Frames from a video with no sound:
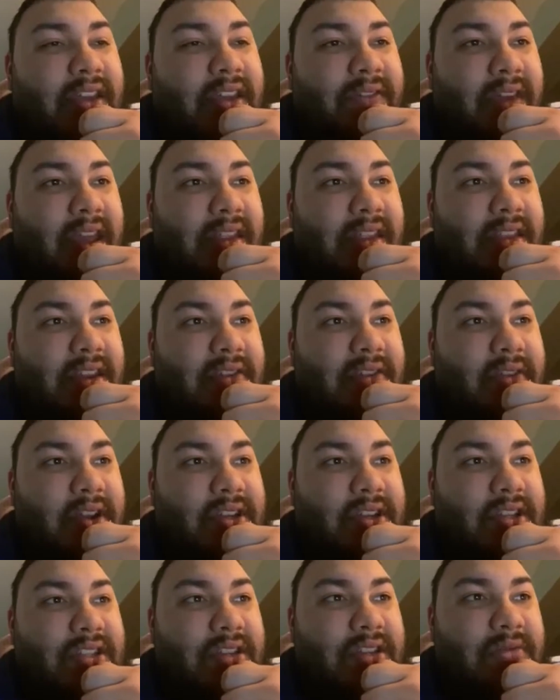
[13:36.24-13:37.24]
if Anthony
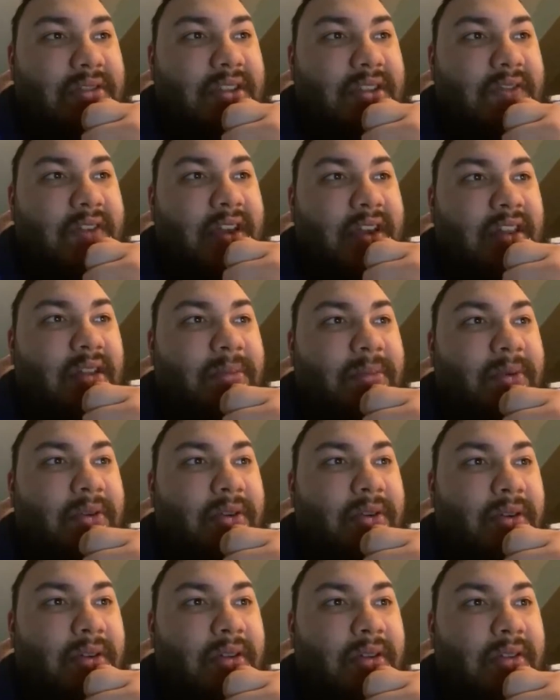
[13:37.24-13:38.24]
Richardson was
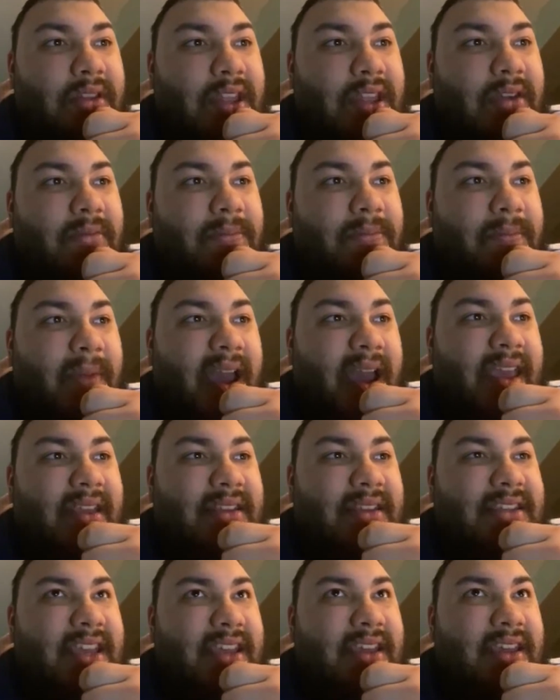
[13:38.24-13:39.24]
available, they might
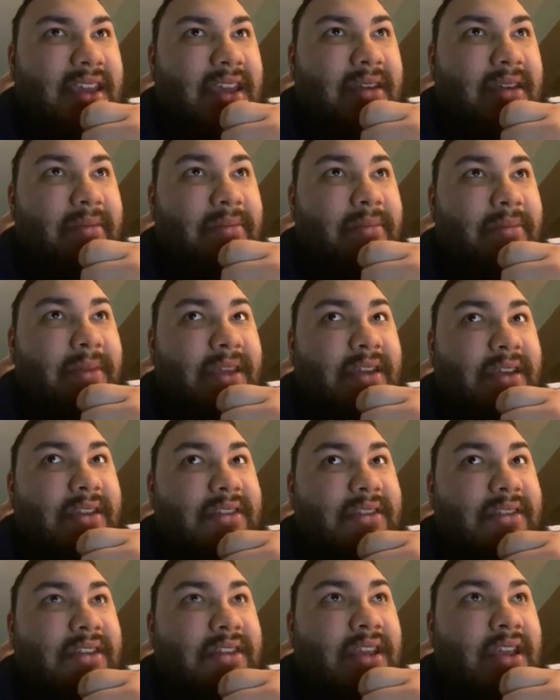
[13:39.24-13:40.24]
take him
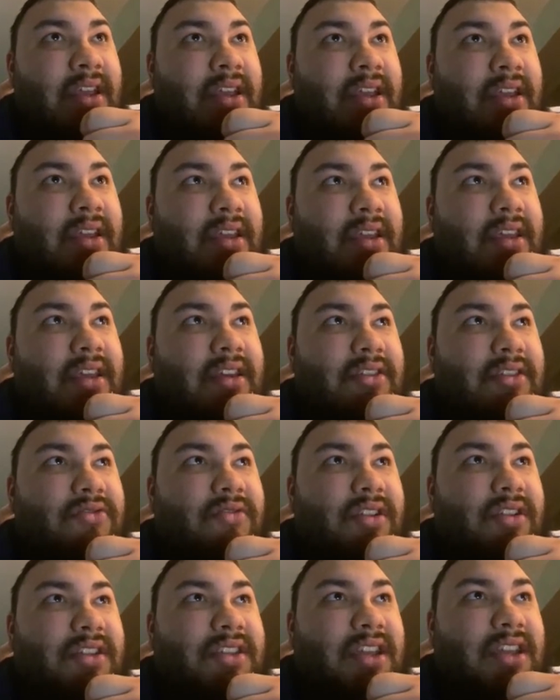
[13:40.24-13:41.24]
because you
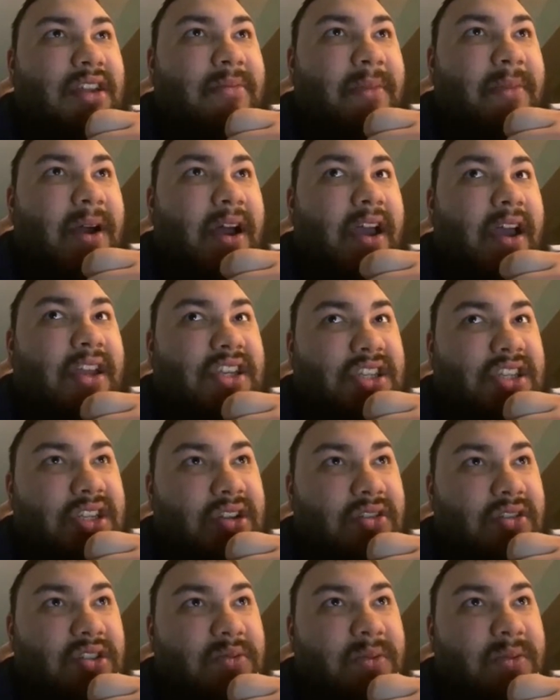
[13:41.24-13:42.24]
could sit him behind
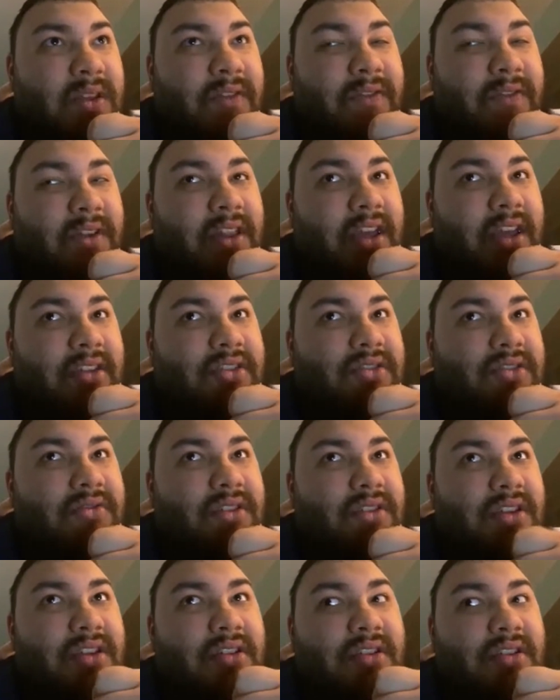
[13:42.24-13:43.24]
Geno Smith for like 2
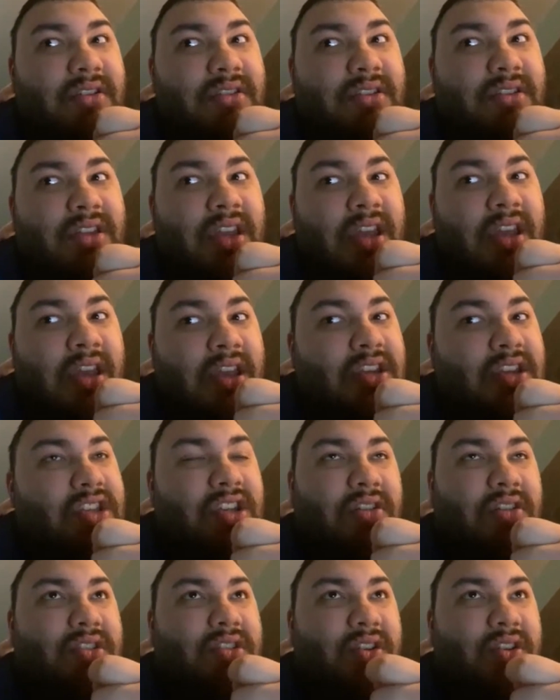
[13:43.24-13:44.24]
years.
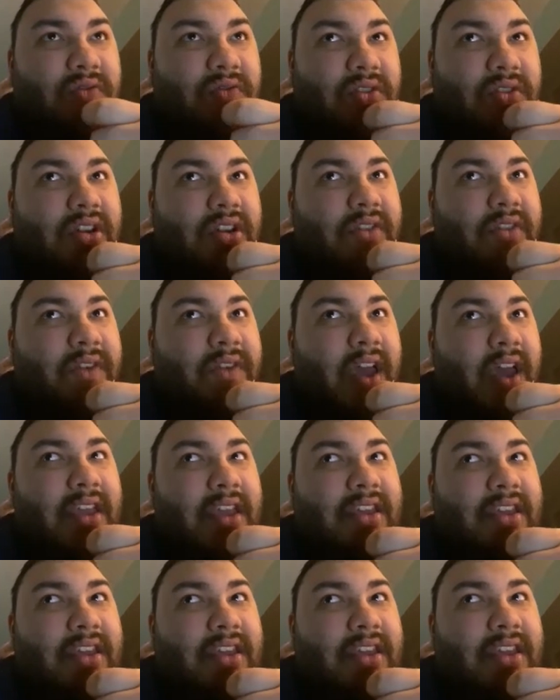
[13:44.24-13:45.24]
Geno's a good vet.
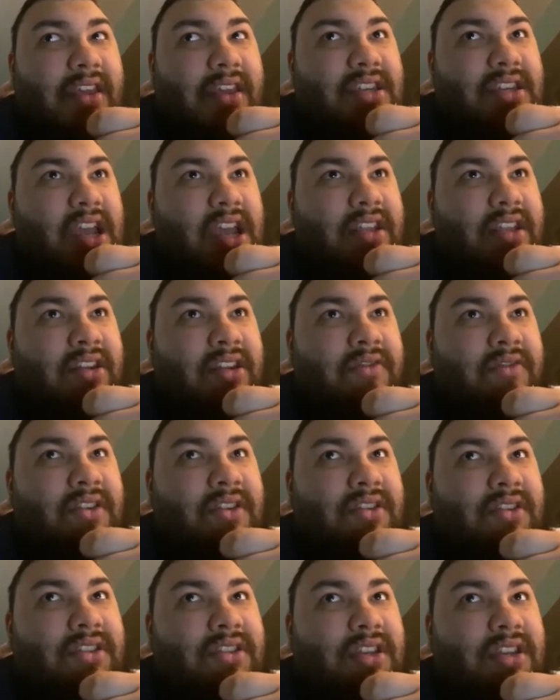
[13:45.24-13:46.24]
He could teach Anthony
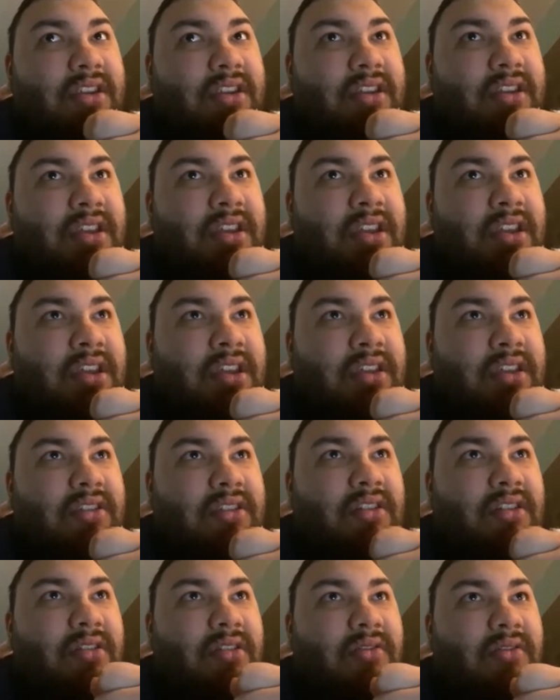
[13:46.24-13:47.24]
Richardson,
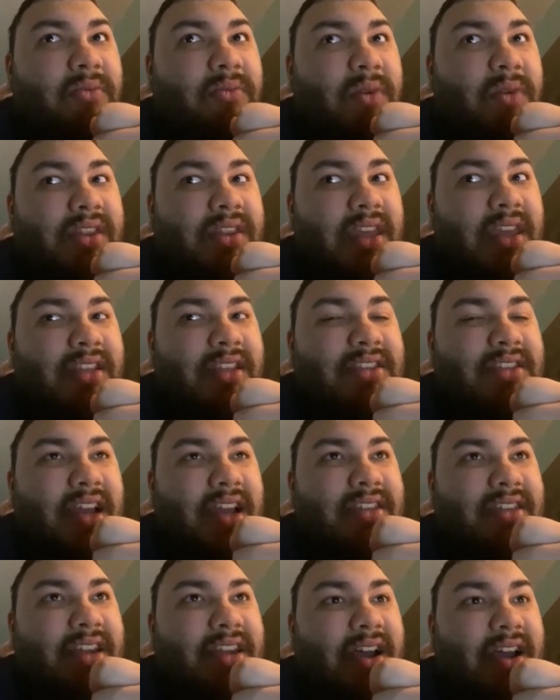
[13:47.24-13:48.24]
you know, what the
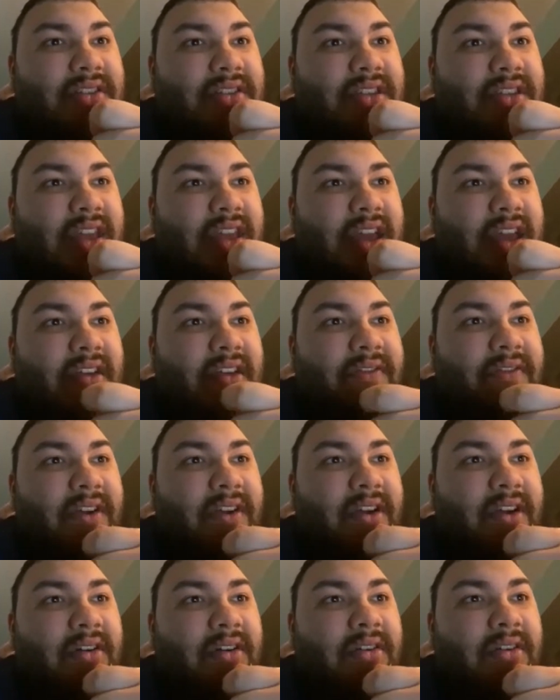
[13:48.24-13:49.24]
insides and outs of the
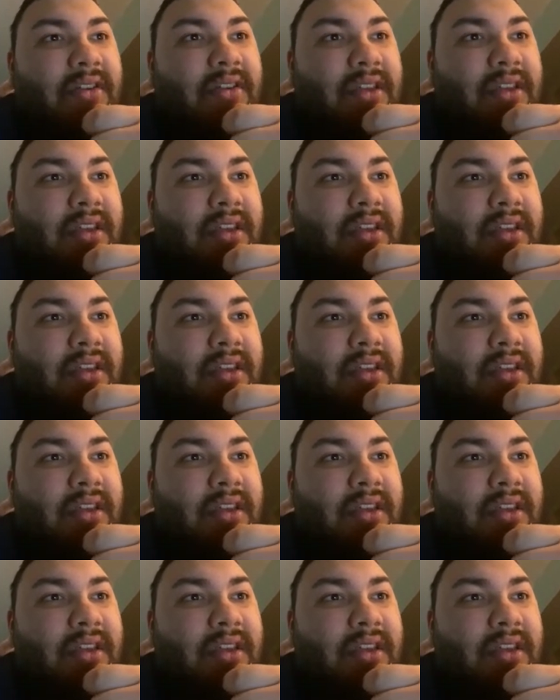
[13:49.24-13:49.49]
NFL